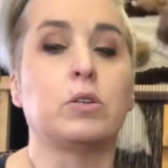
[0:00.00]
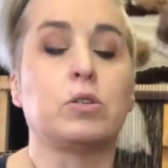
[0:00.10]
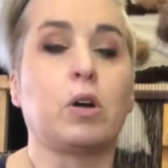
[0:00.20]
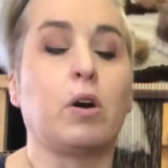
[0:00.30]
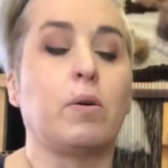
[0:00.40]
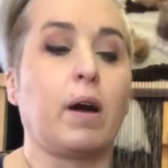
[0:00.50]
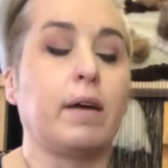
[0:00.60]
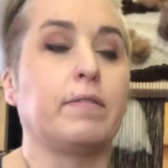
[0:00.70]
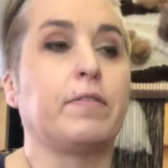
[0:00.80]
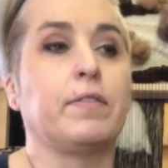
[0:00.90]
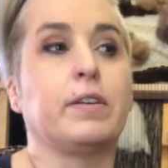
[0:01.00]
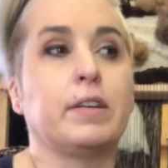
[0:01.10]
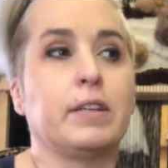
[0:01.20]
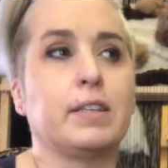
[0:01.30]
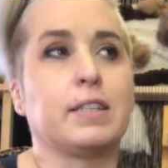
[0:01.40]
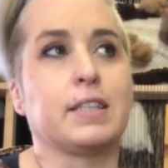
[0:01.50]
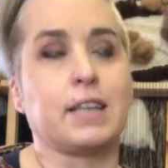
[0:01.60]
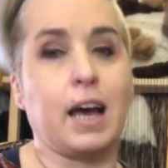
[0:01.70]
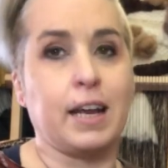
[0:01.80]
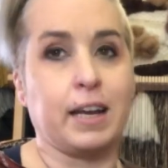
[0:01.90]
So I've
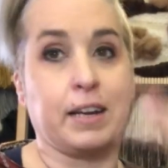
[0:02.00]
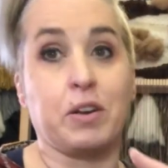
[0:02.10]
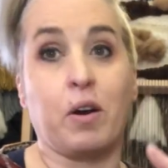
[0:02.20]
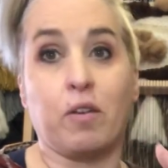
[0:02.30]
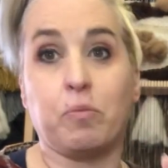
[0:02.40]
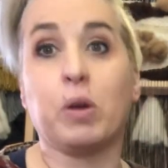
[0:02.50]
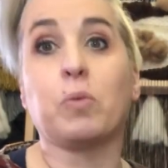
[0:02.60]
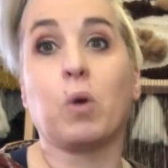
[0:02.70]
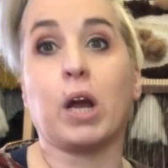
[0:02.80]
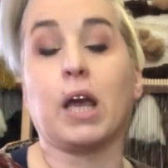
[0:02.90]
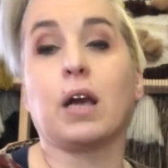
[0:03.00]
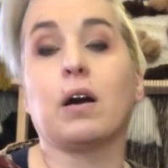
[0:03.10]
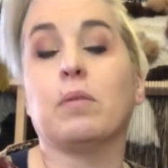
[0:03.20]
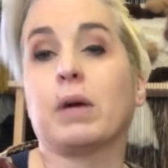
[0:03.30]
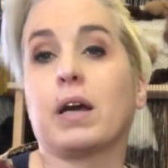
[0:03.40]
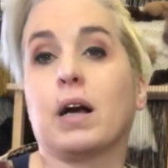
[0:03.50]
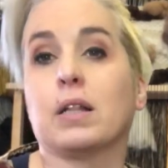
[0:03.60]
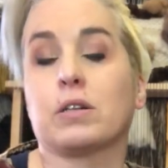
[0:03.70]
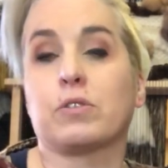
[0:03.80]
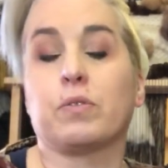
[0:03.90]
decided, I've been working on my
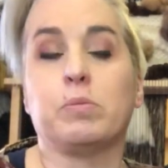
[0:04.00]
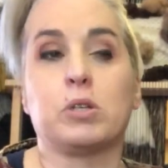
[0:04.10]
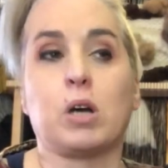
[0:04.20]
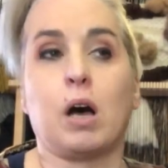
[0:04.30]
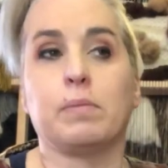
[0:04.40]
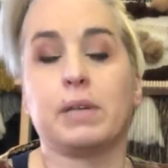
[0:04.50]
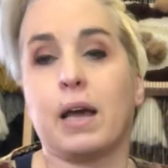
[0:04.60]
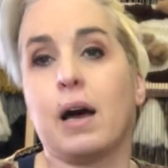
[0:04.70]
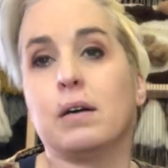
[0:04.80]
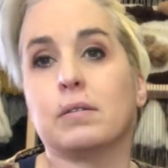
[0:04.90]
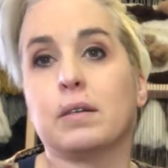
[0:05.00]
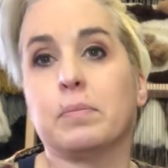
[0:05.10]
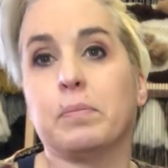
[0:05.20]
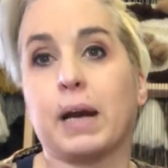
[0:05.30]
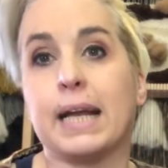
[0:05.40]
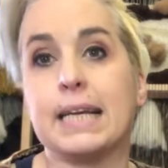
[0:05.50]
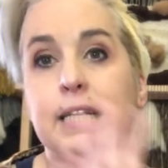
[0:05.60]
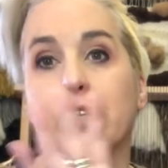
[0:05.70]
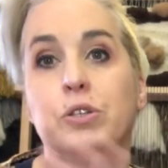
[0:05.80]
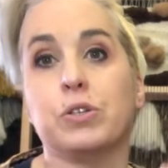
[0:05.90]
colors from the top down, but I
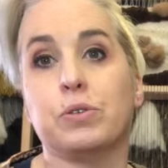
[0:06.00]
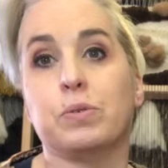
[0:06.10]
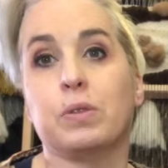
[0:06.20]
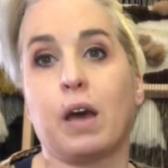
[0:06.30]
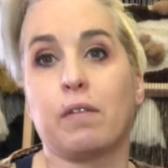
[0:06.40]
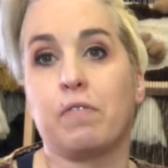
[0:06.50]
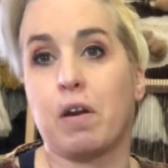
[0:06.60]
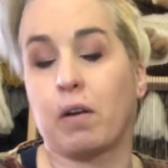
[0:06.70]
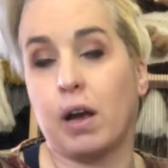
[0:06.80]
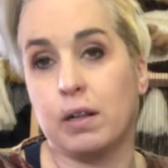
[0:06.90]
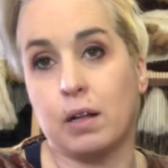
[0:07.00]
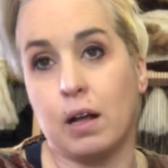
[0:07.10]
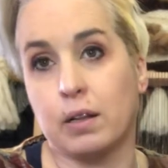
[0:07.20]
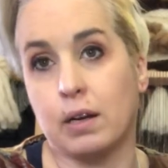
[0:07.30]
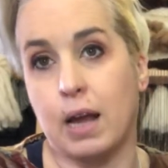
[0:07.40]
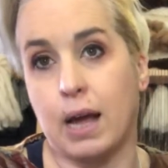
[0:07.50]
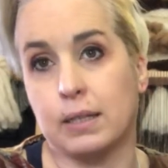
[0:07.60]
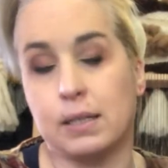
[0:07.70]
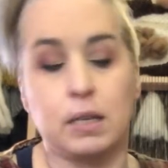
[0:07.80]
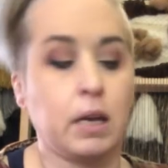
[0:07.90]
need to do that Fair Isle color
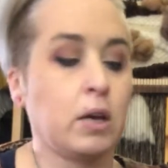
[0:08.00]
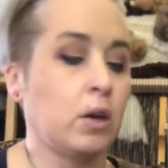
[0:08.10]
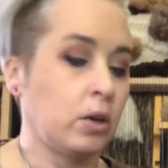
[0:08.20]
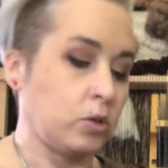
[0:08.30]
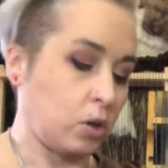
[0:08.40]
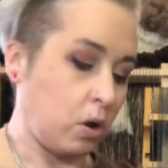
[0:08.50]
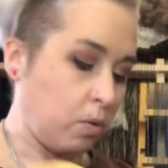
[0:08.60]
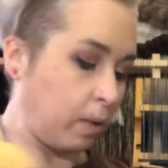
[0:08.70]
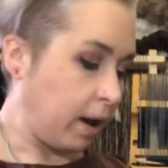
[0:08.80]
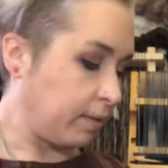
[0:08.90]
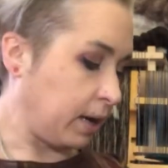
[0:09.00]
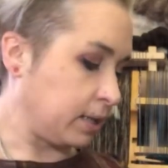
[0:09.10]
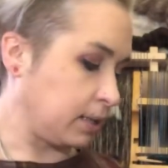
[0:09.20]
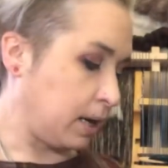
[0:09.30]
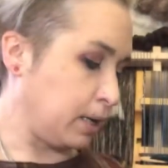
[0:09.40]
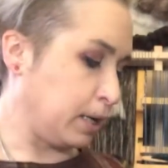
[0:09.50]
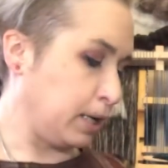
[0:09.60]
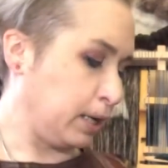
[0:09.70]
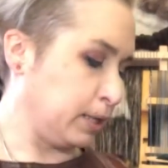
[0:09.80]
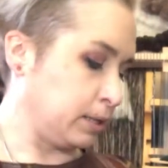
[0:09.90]
next. So what I've got done
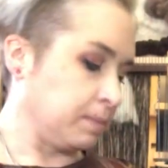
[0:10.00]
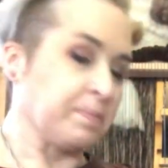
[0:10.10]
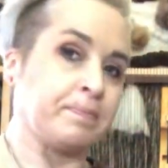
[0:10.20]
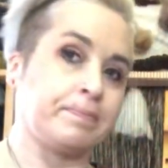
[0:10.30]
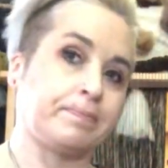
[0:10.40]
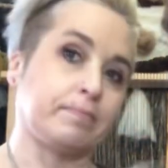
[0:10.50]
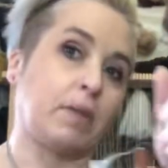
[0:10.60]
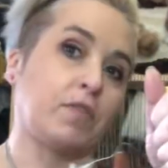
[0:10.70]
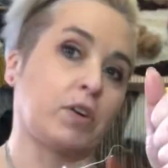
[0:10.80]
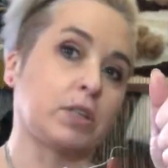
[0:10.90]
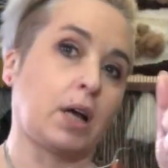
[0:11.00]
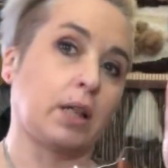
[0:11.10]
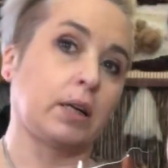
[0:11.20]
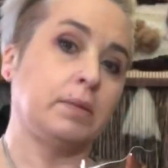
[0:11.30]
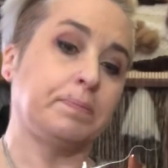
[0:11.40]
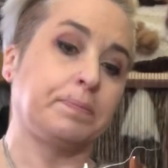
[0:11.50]
is my first color,